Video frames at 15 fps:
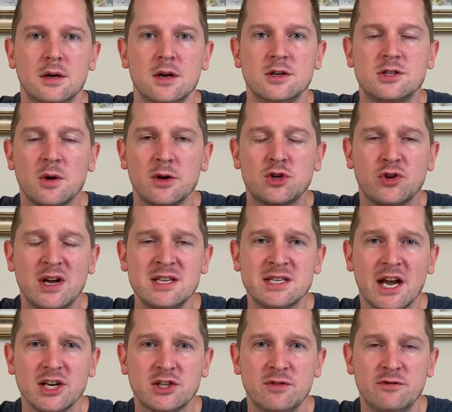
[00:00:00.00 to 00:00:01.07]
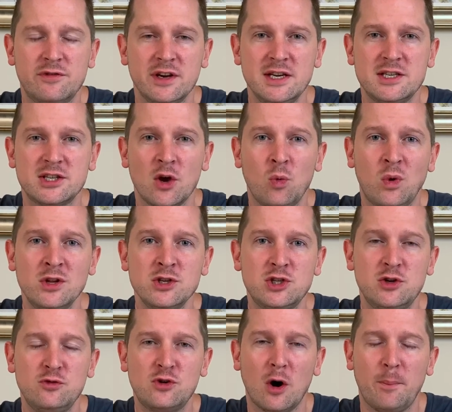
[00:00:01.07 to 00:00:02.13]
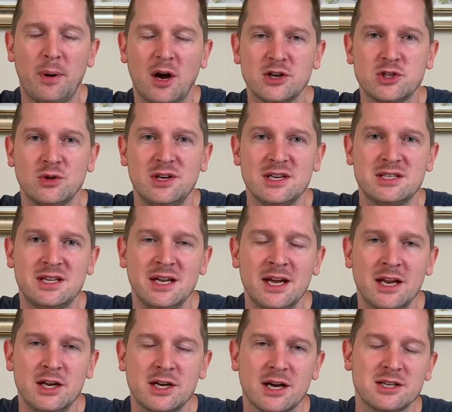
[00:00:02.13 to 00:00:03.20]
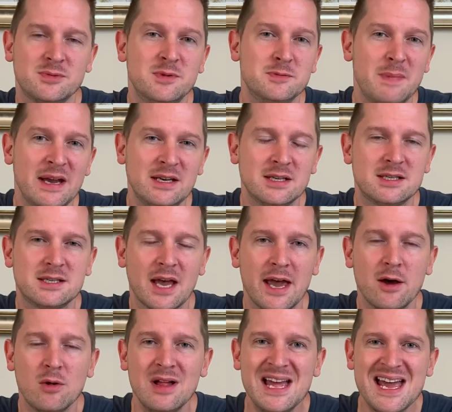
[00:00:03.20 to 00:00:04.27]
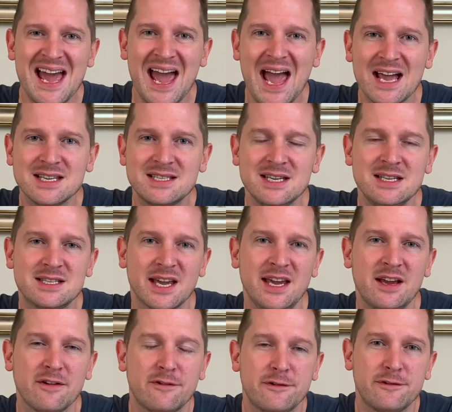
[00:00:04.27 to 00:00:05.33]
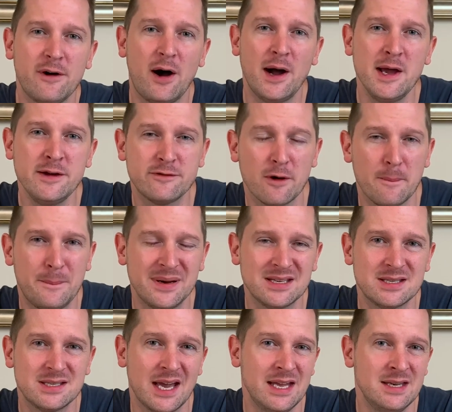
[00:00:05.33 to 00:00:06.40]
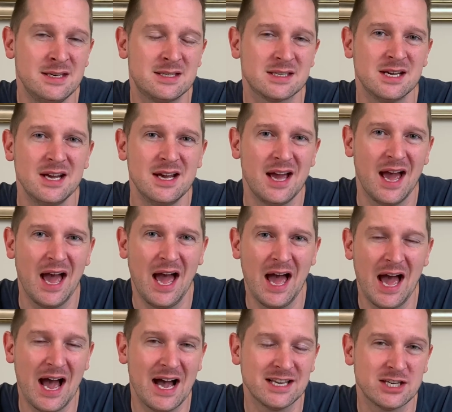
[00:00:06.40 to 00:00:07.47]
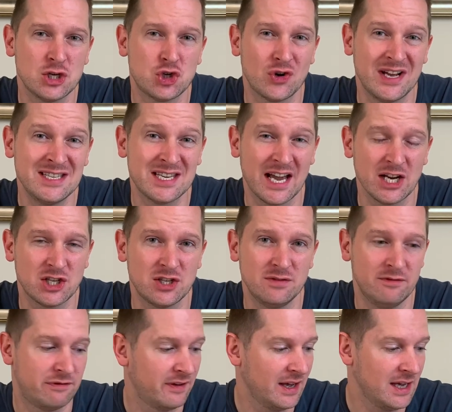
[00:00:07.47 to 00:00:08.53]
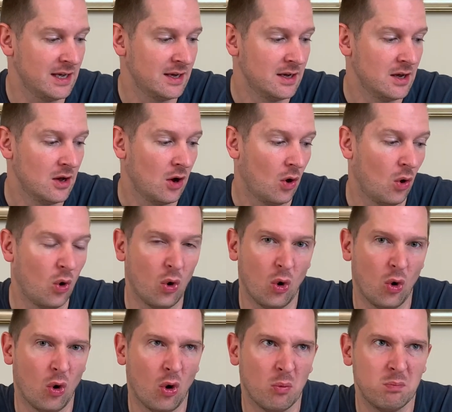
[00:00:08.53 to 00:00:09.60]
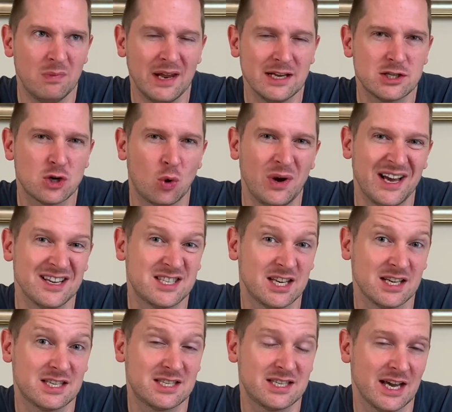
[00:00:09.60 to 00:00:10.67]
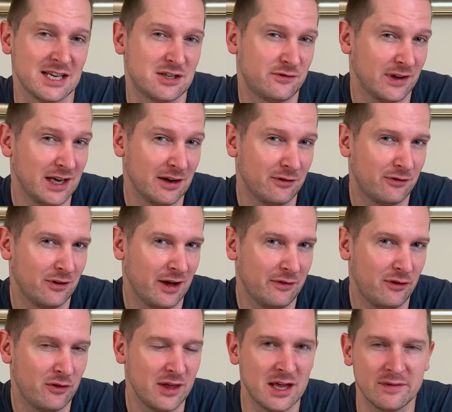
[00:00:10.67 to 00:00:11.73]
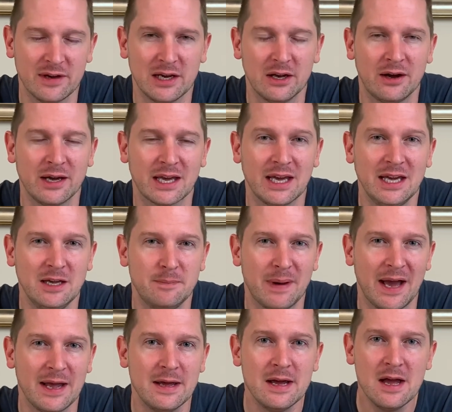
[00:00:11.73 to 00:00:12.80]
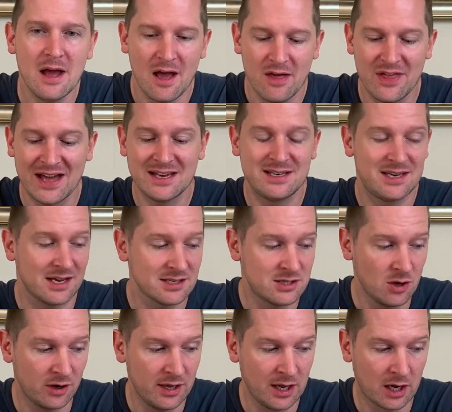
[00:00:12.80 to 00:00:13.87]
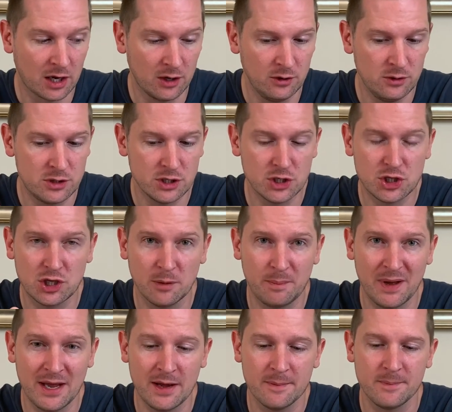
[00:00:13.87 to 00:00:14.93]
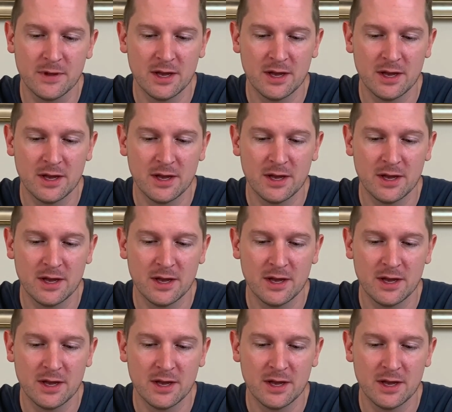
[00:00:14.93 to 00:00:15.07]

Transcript: So a transaction fee. So once you've got past your listing and a customer's made a sale, Etsy take 5% as a transaction fee, or let's call it a success fee if you think of it like eBay. That does not include shipping,